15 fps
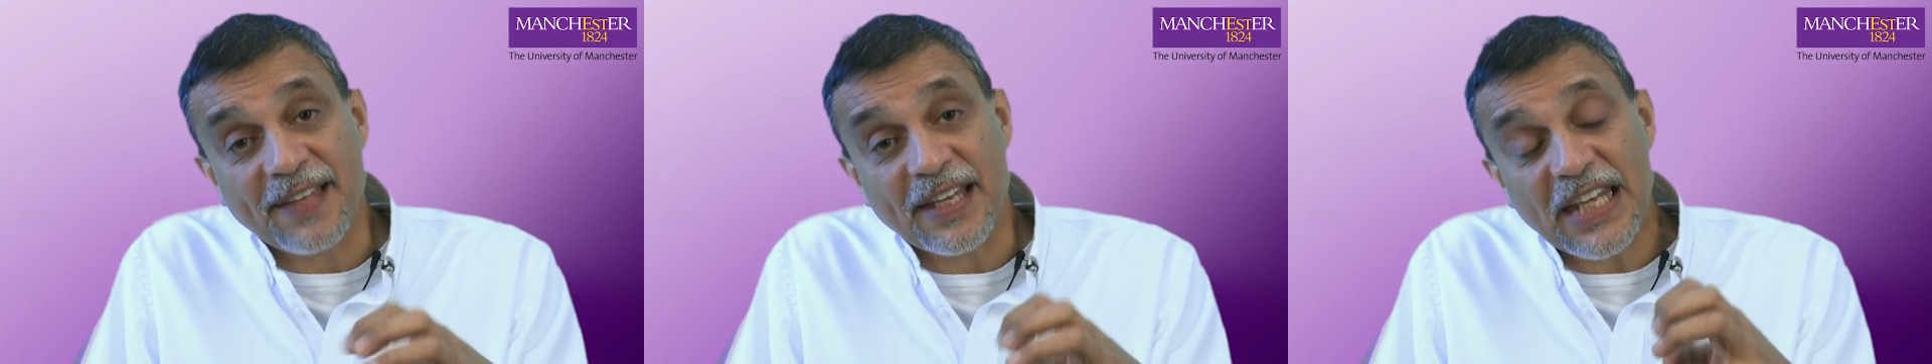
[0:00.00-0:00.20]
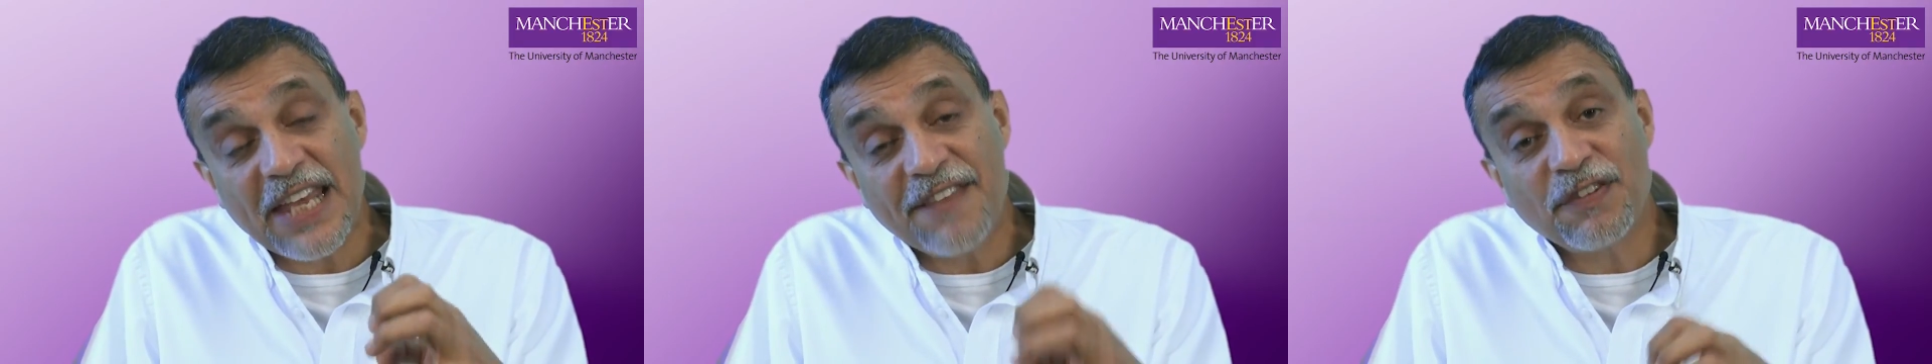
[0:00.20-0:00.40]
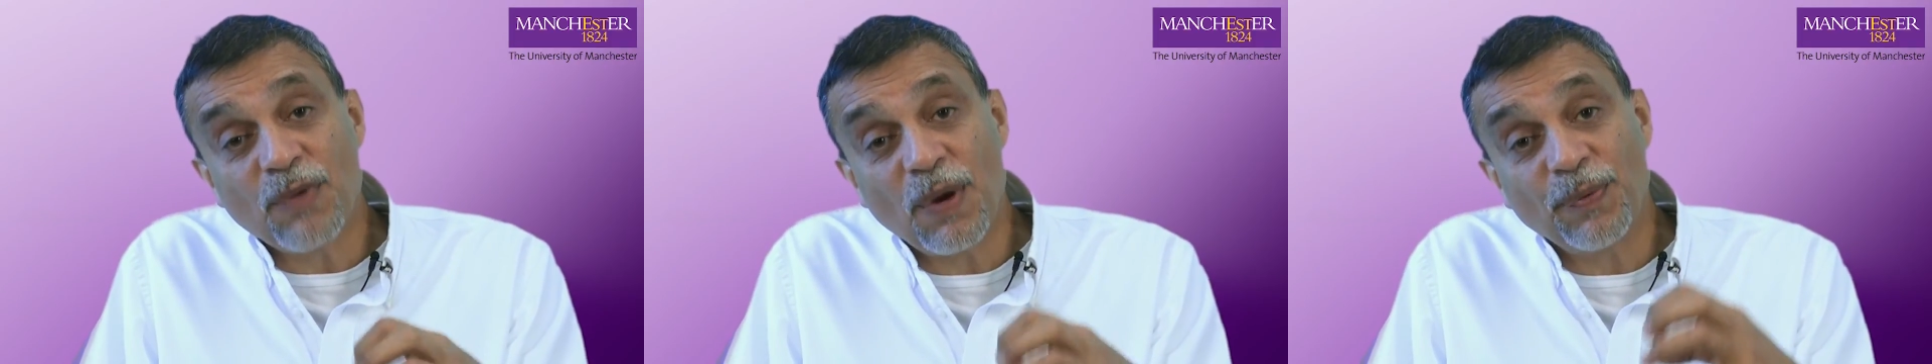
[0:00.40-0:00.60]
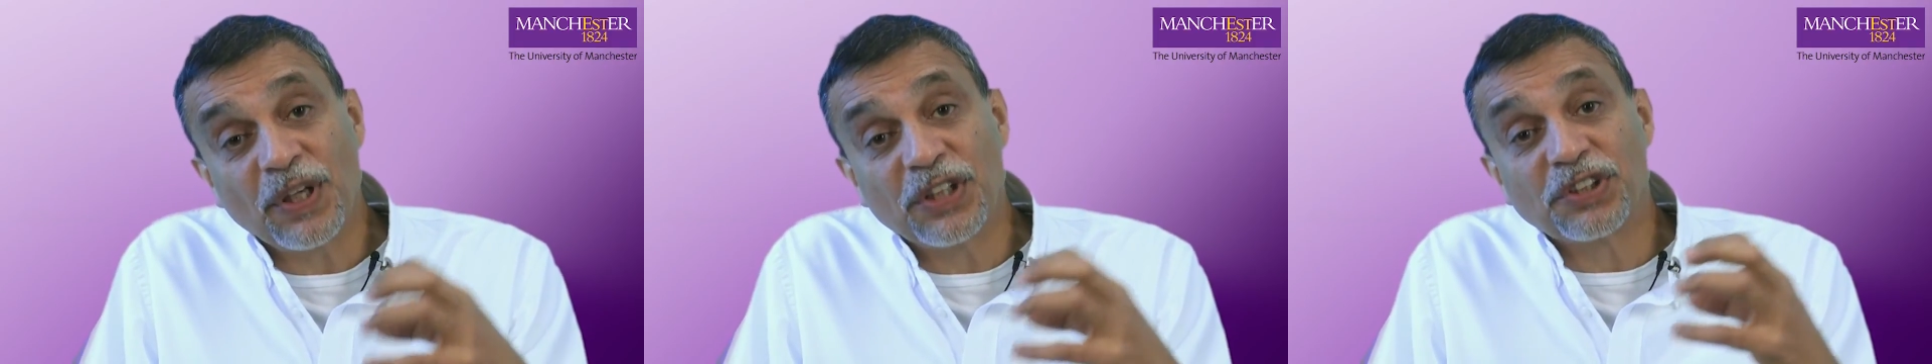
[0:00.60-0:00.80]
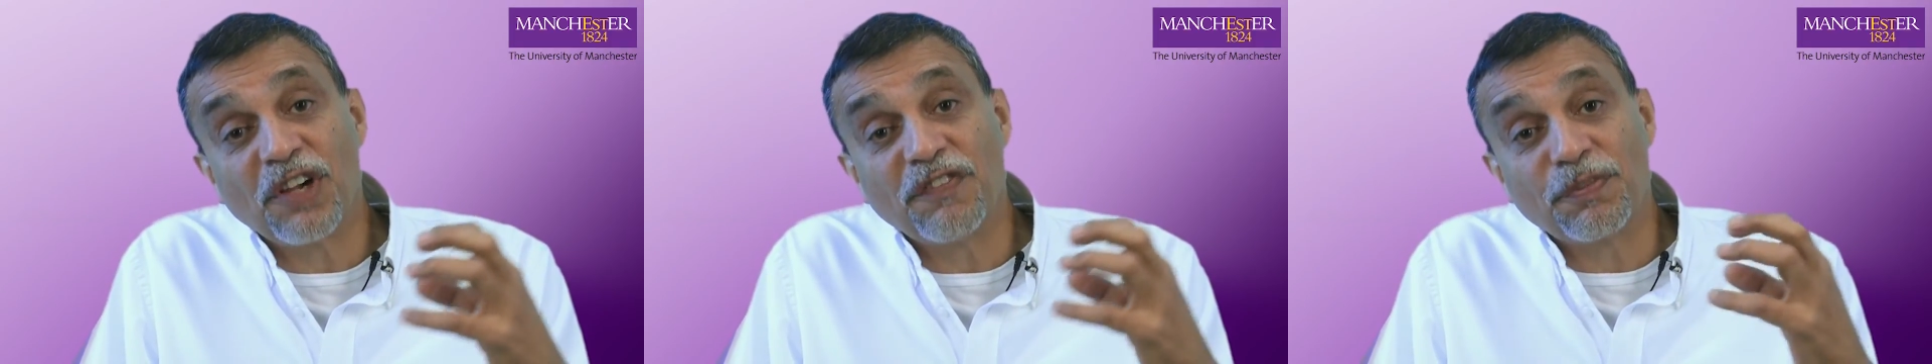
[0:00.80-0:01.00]
that even when we
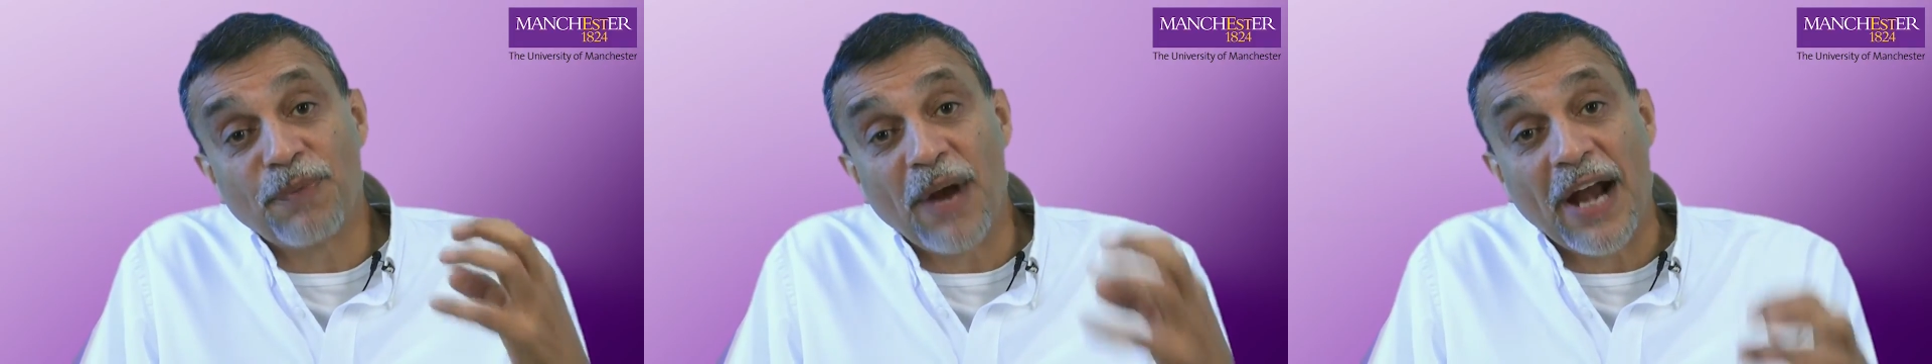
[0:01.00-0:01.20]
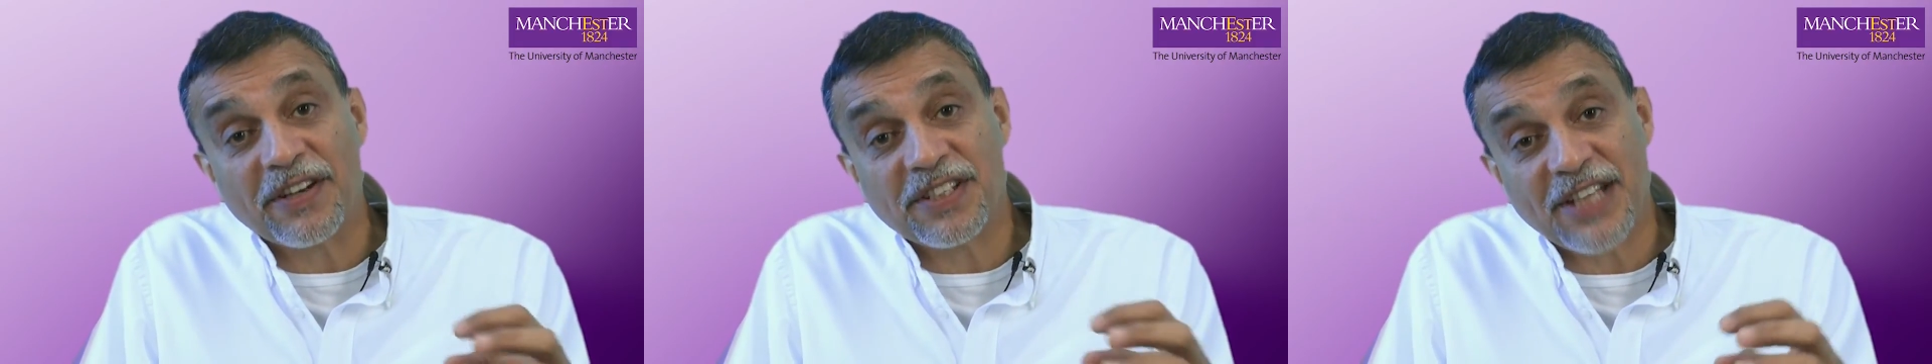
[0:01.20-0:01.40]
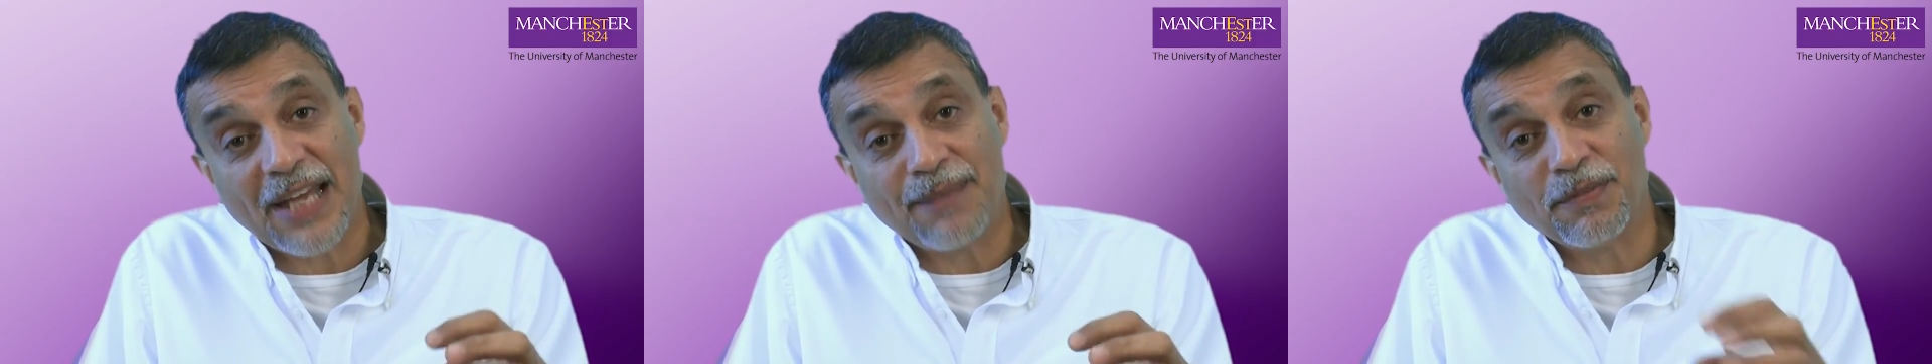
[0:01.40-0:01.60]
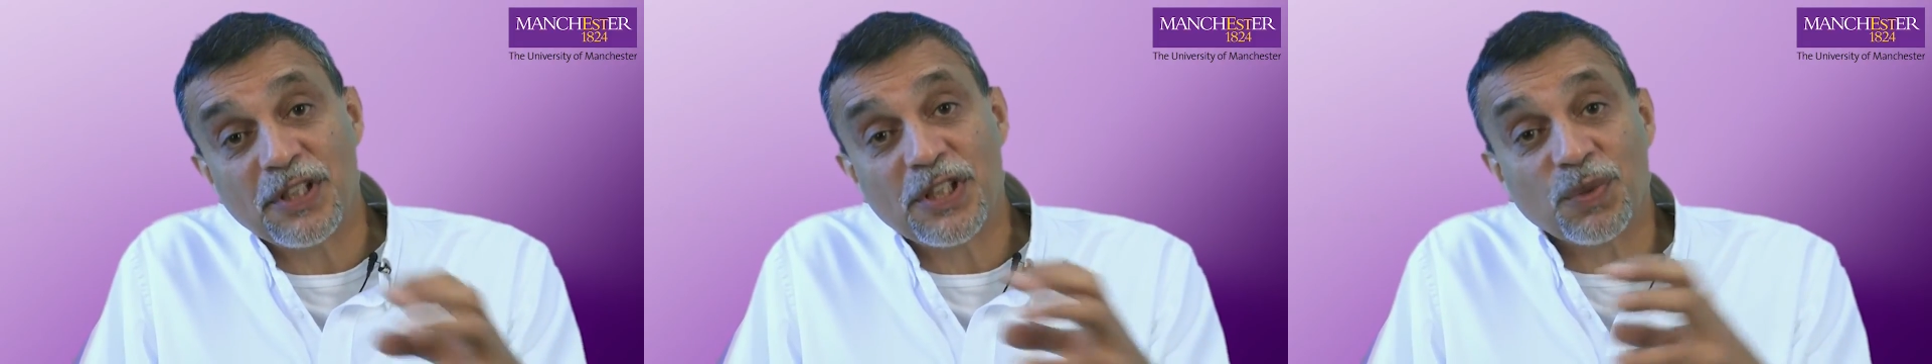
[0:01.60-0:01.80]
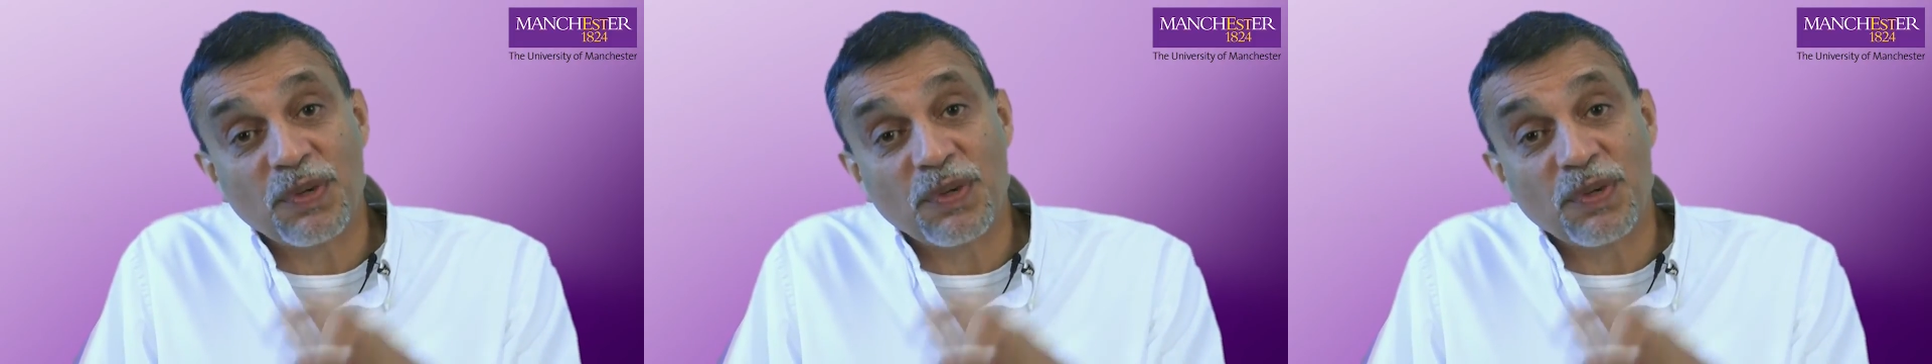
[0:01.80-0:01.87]
control for prior attainment,